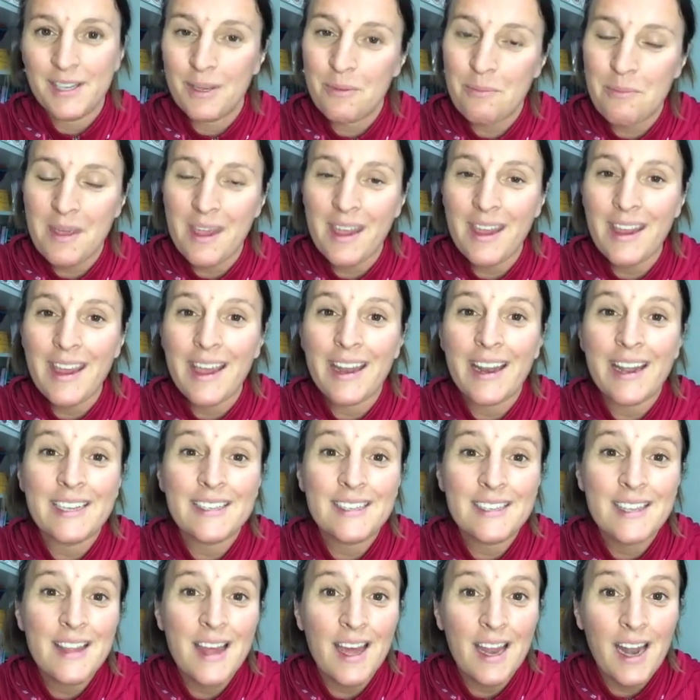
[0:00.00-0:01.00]
to me, and I
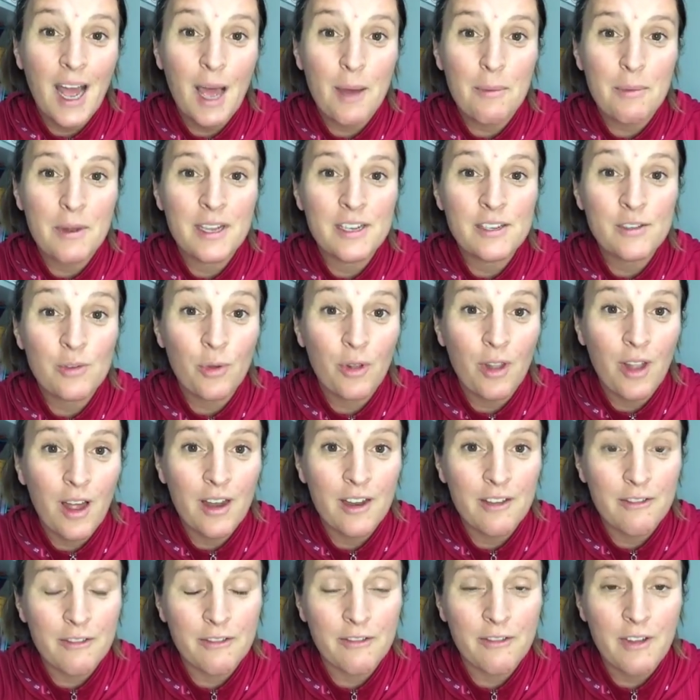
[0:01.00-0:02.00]
see that happening to a lot
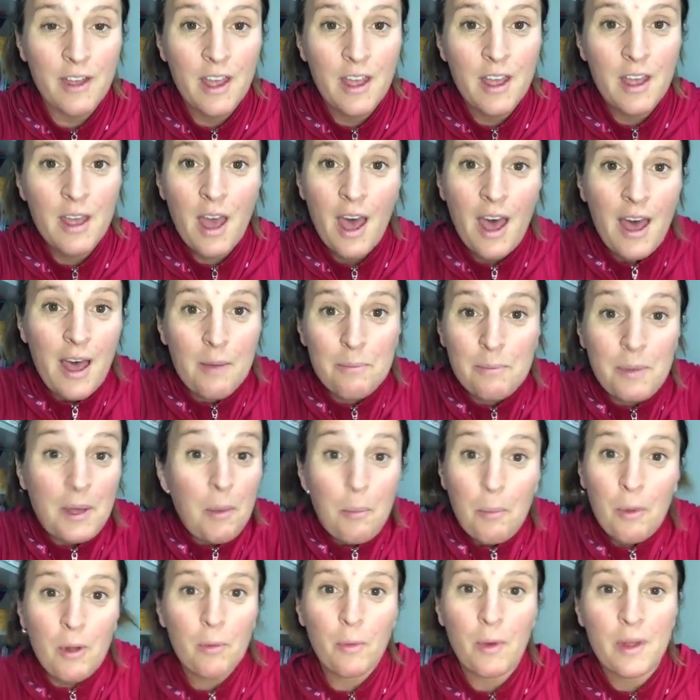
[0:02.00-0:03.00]
of
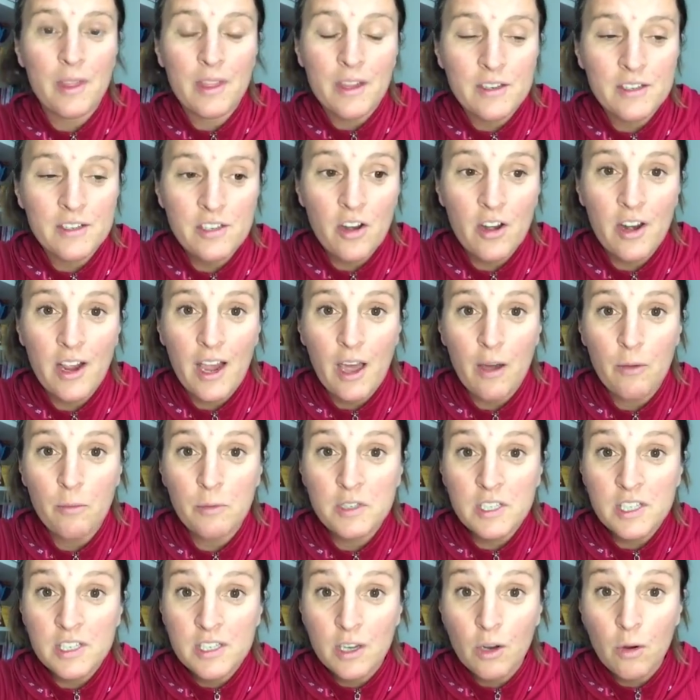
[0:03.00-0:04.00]
people when they're starting out,
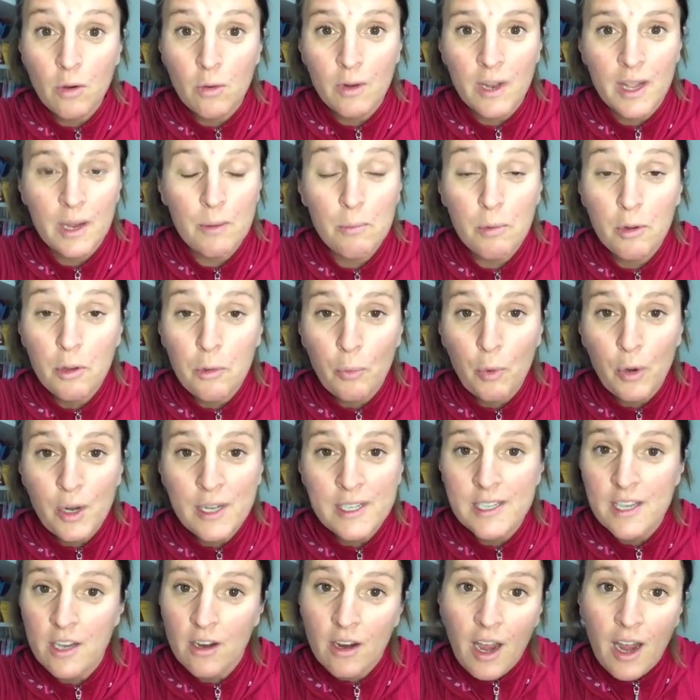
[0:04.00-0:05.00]
which is cool. Like
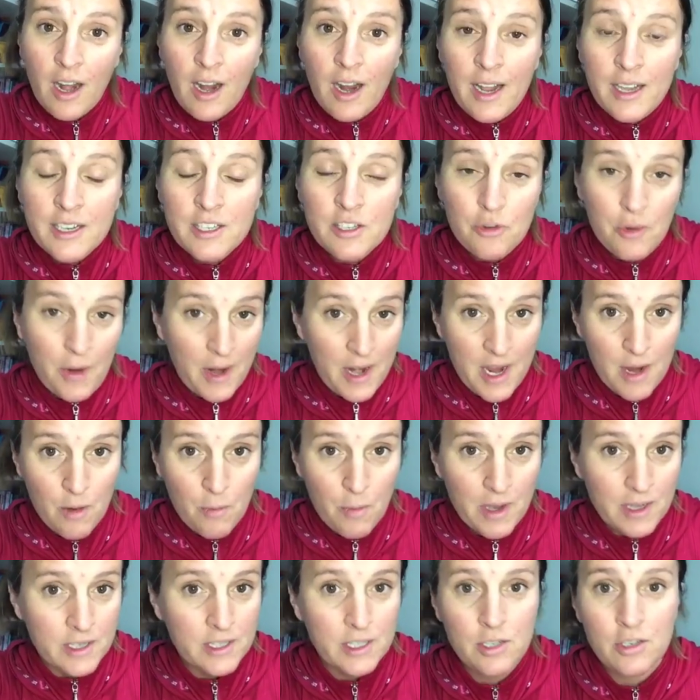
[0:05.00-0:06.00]
blueprints, they're kind of like training
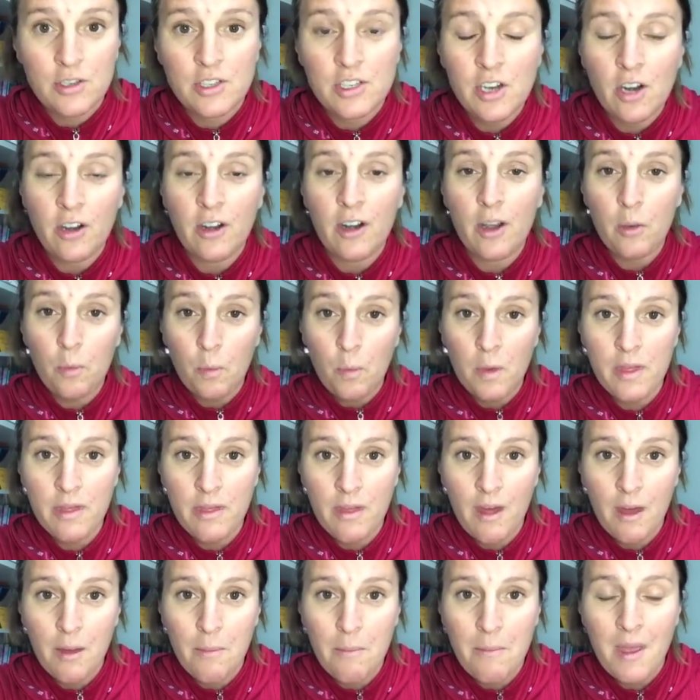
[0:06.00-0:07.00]
wheels. You start out with
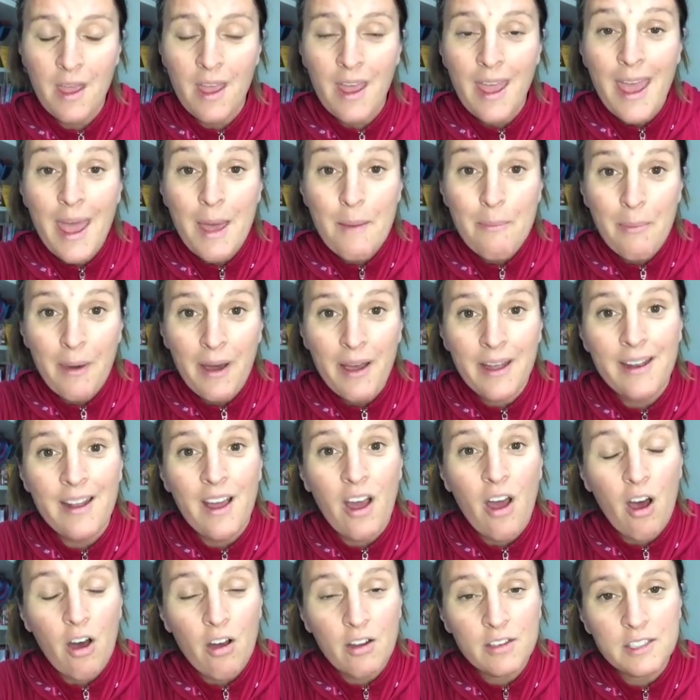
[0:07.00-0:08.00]
them, but
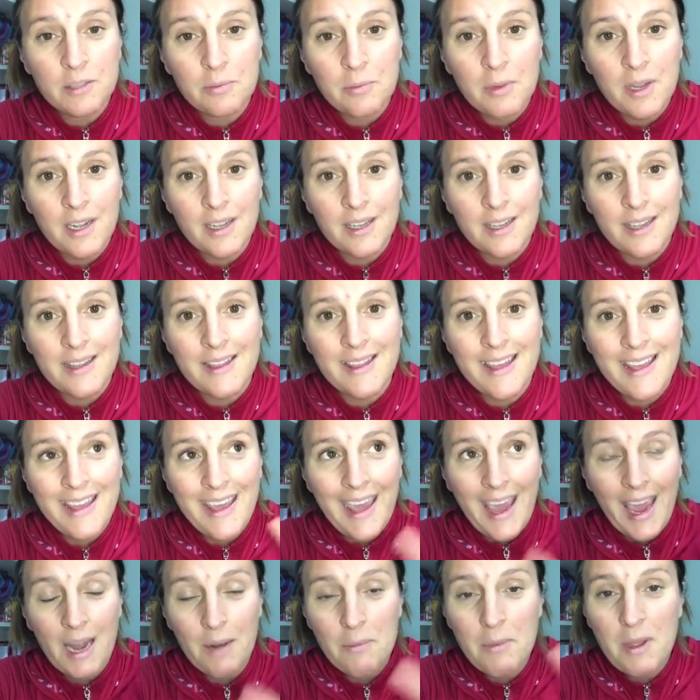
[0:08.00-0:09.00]
ultimately they
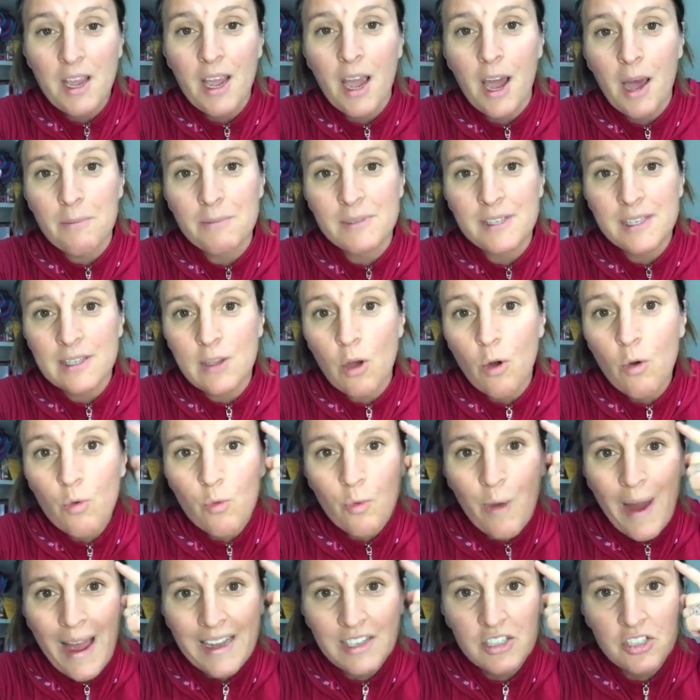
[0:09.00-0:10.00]
can become so
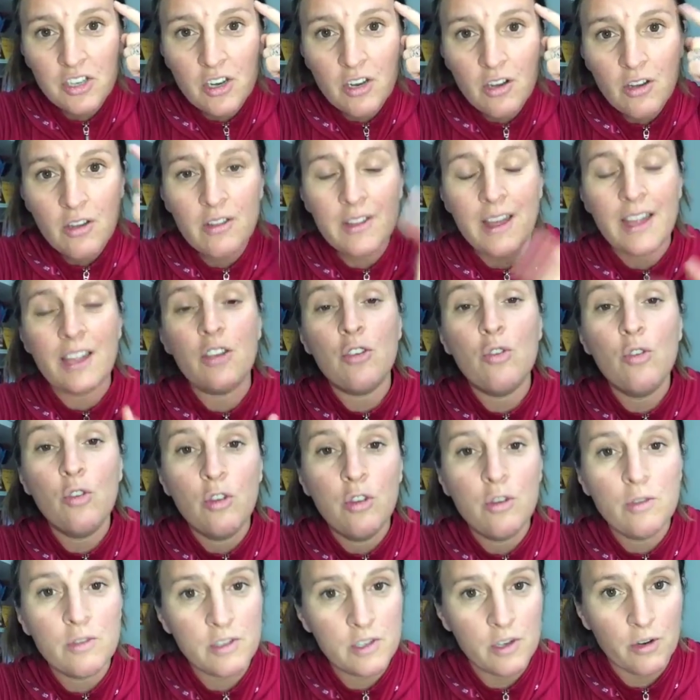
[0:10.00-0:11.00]
rational that you
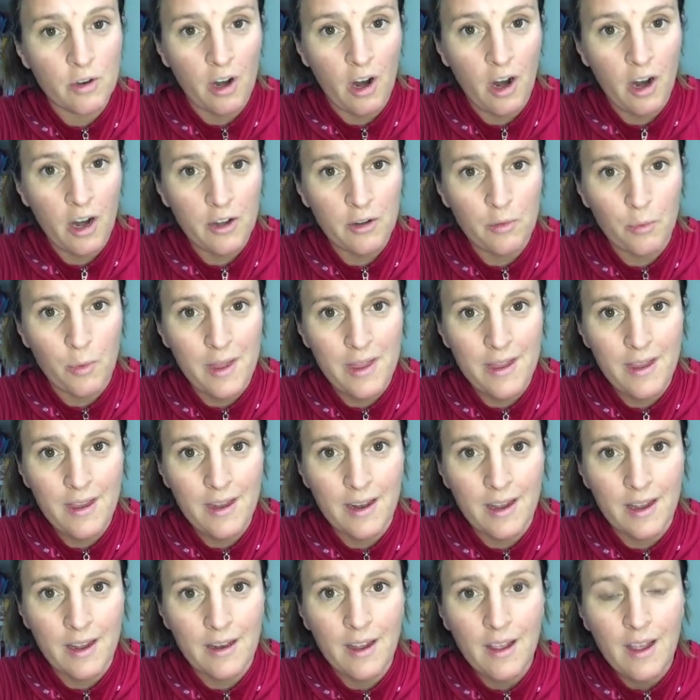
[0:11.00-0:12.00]
lose your heart within
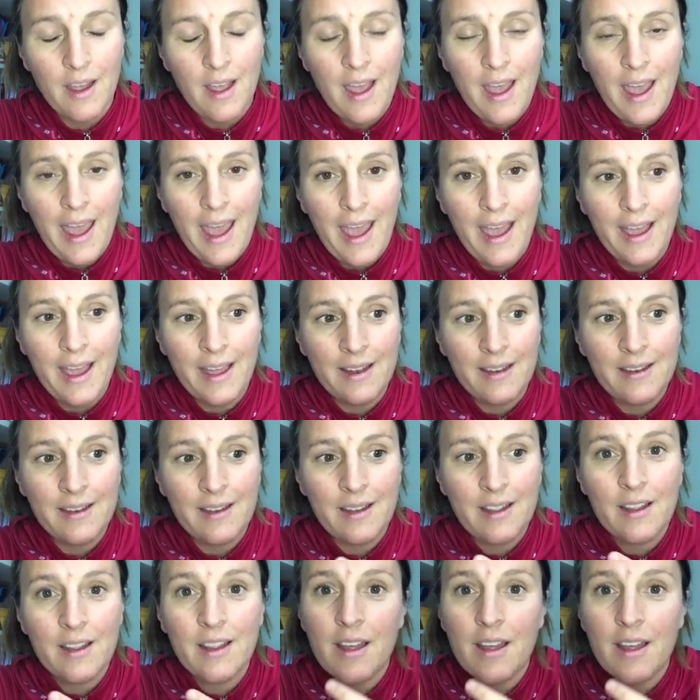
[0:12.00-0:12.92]
it. And